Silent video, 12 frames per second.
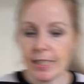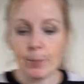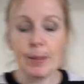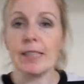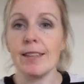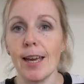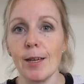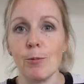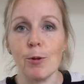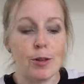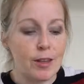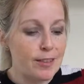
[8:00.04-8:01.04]
bigger
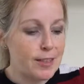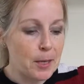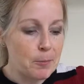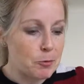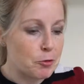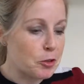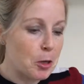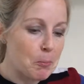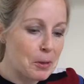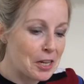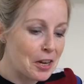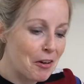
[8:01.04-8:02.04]
table. This table's not
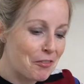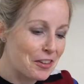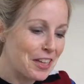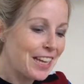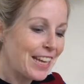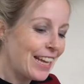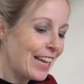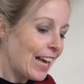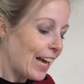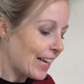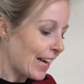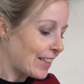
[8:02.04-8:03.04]
big enough.
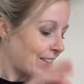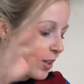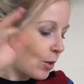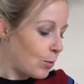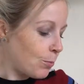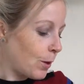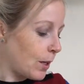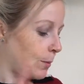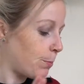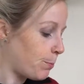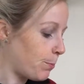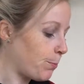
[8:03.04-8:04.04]
Okay, so my
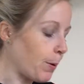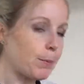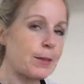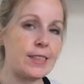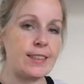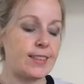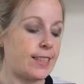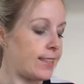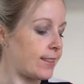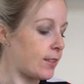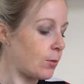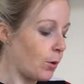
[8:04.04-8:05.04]
pumpkin
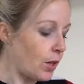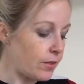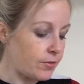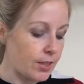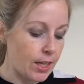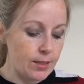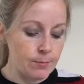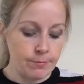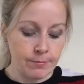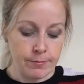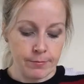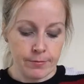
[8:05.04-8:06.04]
seed. So what I've done,
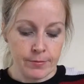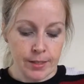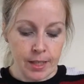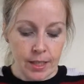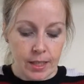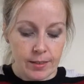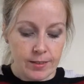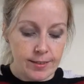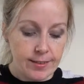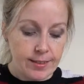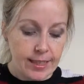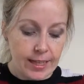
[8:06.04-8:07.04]
as you can
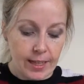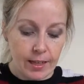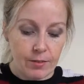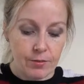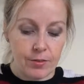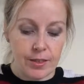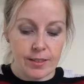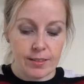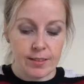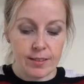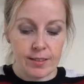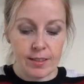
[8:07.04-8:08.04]
see, I've
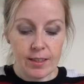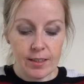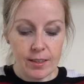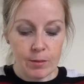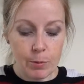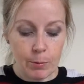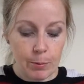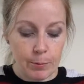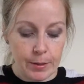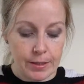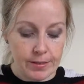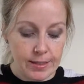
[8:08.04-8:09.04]
rinsed my
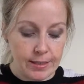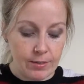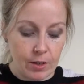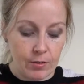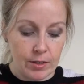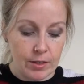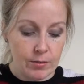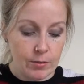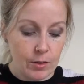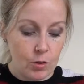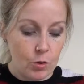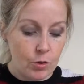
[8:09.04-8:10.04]
pumpkin seed, got rid of
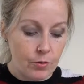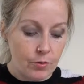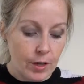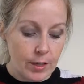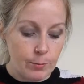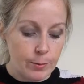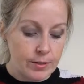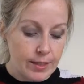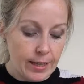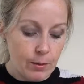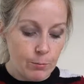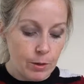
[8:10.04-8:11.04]
all the fibres there.
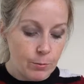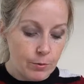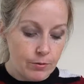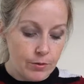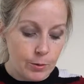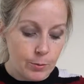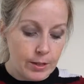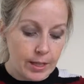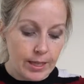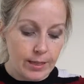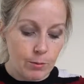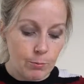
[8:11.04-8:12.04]
There might be a few in
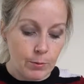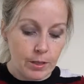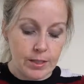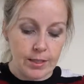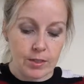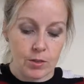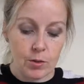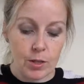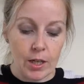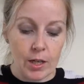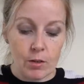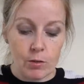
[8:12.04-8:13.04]
there that we might need to
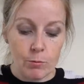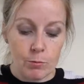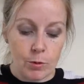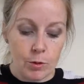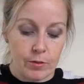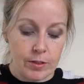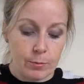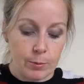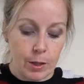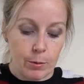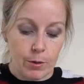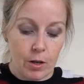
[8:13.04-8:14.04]
remove as we
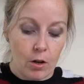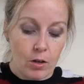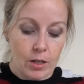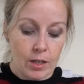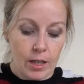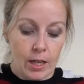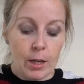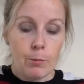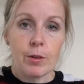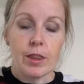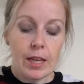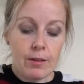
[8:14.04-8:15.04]
go along,
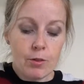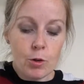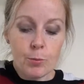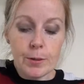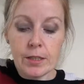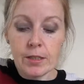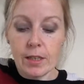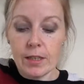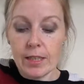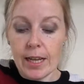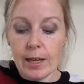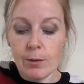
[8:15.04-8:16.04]
but they've all been done
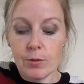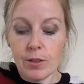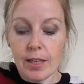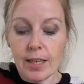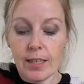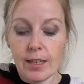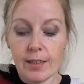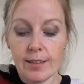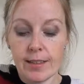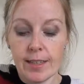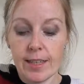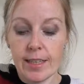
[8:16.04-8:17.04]
now, so they're nice
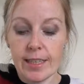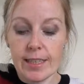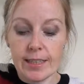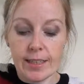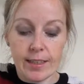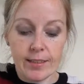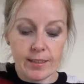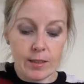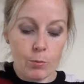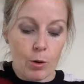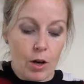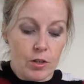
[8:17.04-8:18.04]
and clean, nicely
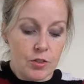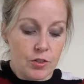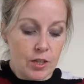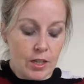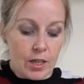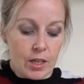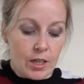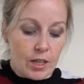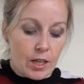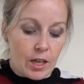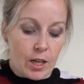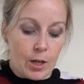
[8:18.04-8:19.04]
washed.
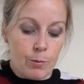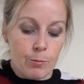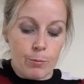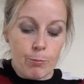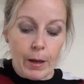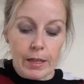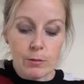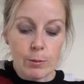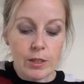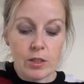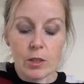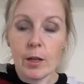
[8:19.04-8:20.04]
Best way
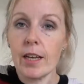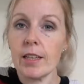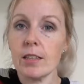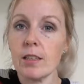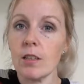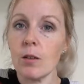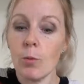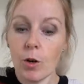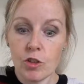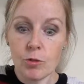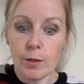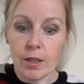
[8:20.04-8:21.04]
to do it is to
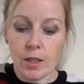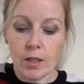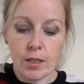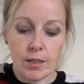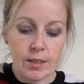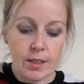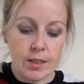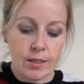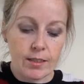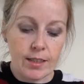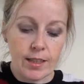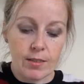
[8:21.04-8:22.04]
wash them in a colander because
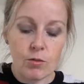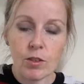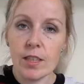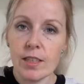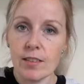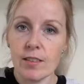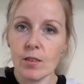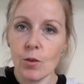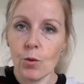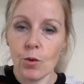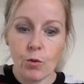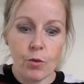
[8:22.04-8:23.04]
it releases
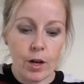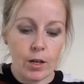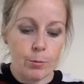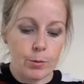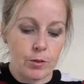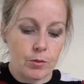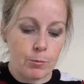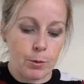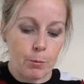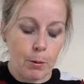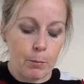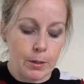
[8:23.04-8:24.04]
all the fibres from your
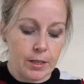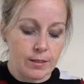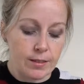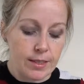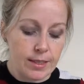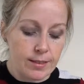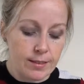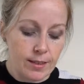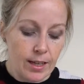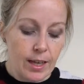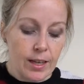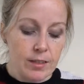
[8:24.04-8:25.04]
pumpkin seeds.
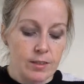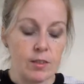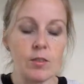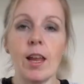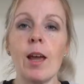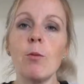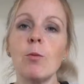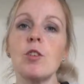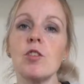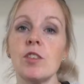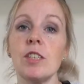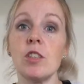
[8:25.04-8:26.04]
So now we
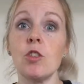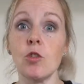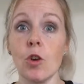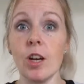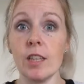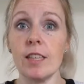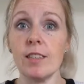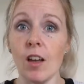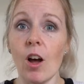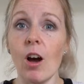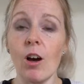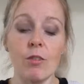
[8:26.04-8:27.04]
just need to dry these
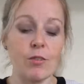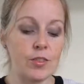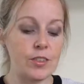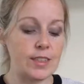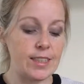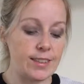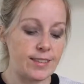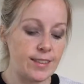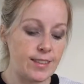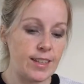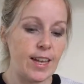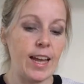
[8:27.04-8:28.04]
off, season,